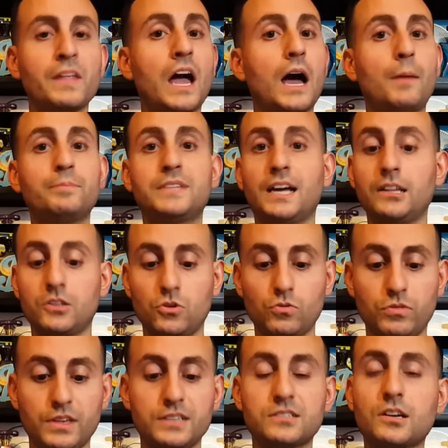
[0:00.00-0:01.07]
I'm telling you,
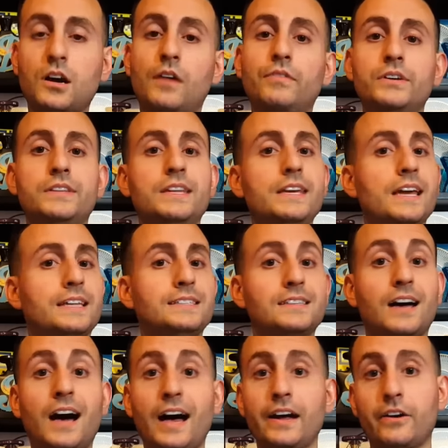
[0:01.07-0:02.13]
this covered the
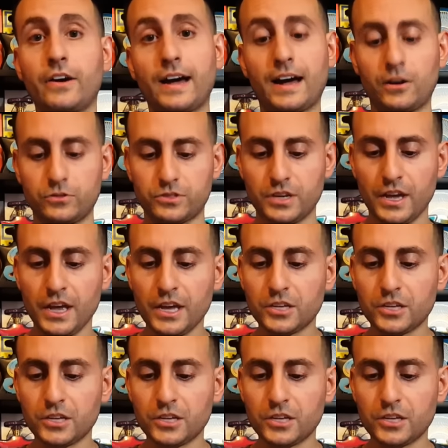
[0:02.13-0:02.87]
entire house.